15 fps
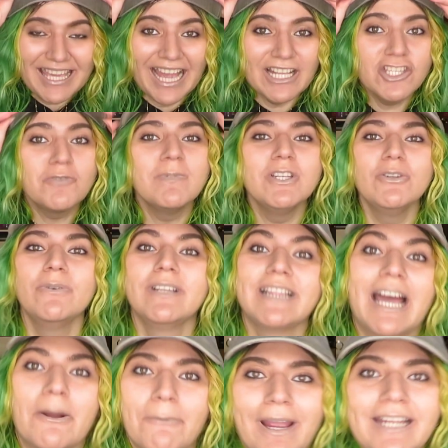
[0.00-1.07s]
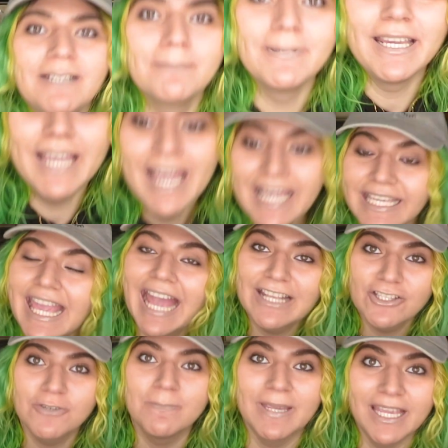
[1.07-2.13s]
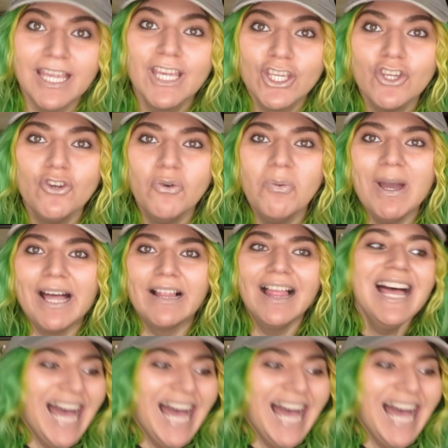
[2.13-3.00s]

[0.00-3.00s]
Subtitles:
catch me doing that randomly, catch me. You will, ha